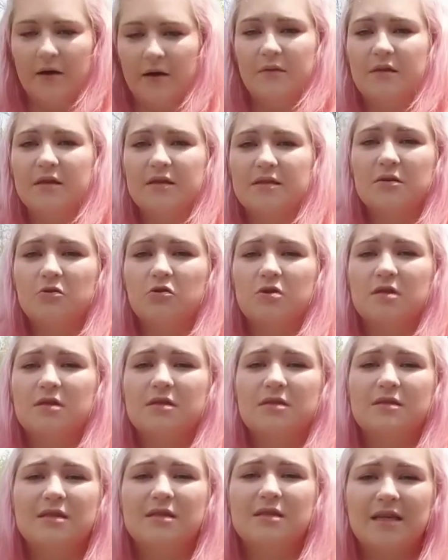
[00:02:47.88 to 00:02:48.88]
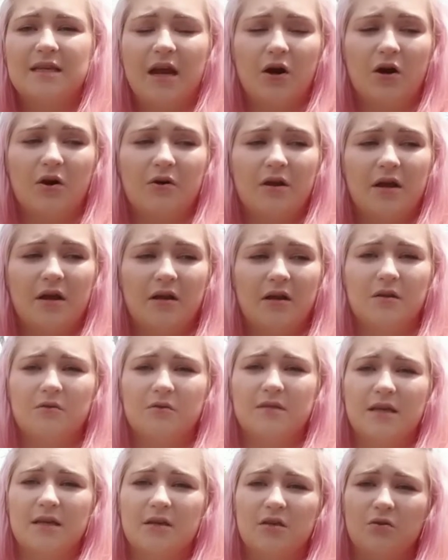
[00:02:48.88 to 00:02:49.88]
This looks scared and it
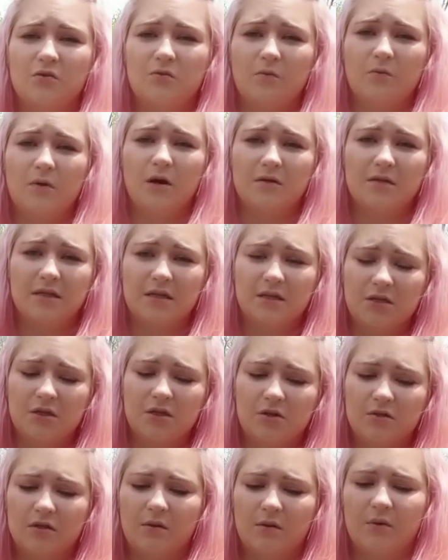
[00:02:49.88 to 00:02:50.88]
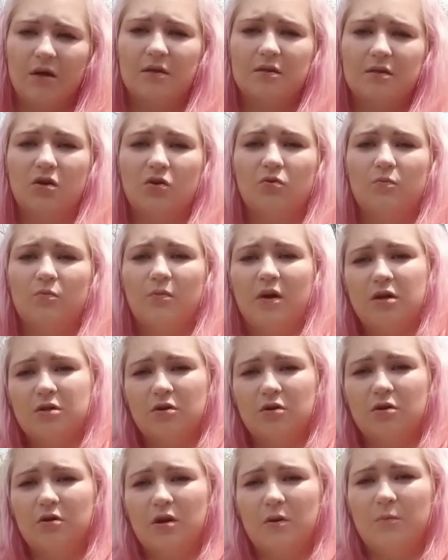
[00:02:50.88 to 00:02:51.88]
looks like you are sick to your stomach, so make sure
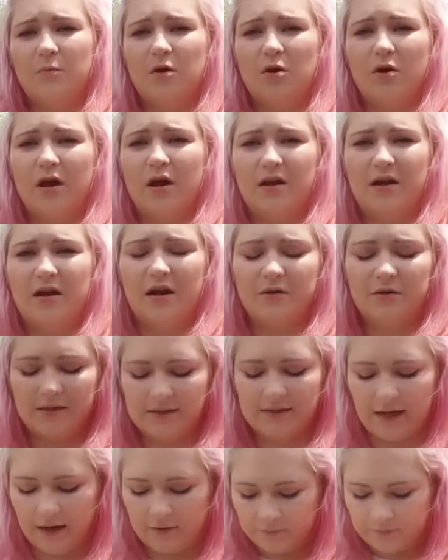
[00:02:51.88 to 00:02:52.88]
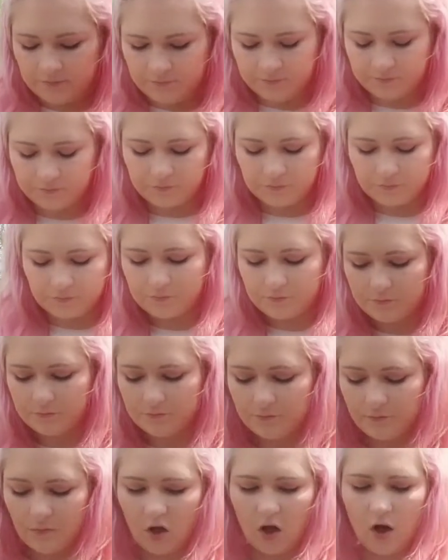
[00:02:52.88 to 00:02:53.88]
you're keeping your hand down at the side.
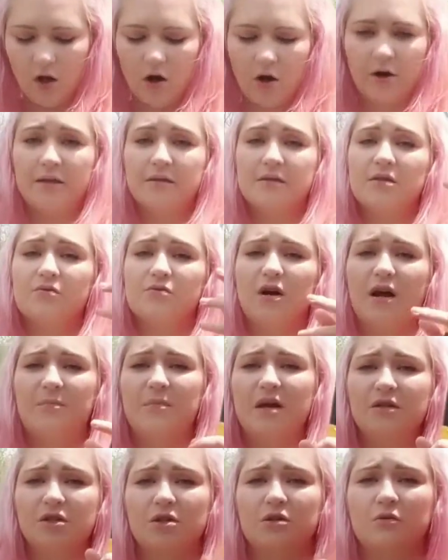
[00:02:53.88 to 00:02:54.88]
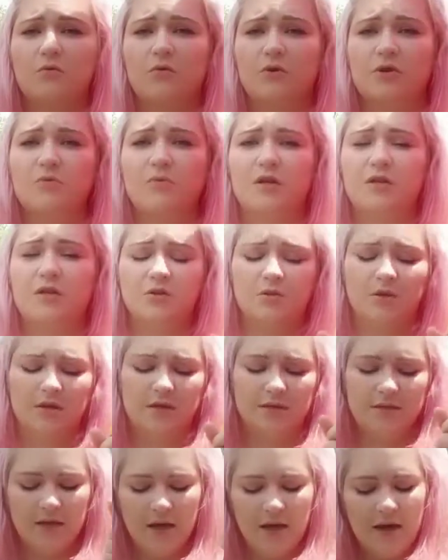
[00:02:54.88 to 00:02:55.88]
All right, so I mentioned, of course, we can do
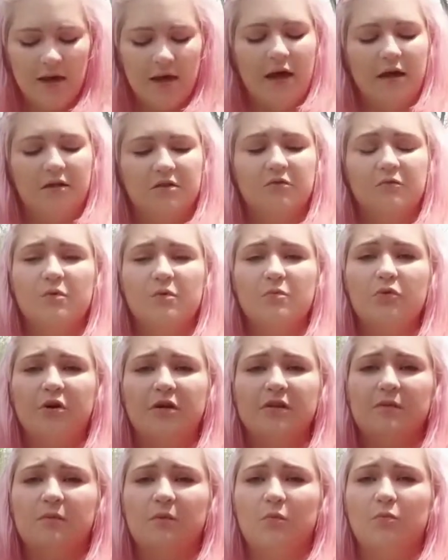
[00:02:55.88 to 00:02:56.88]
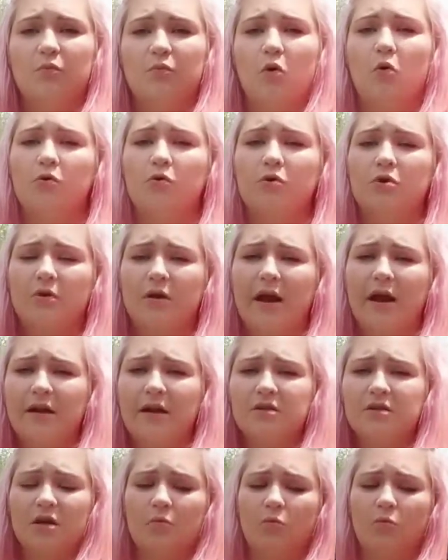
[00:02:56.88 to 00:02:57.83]
this at different points of the pole. You can actually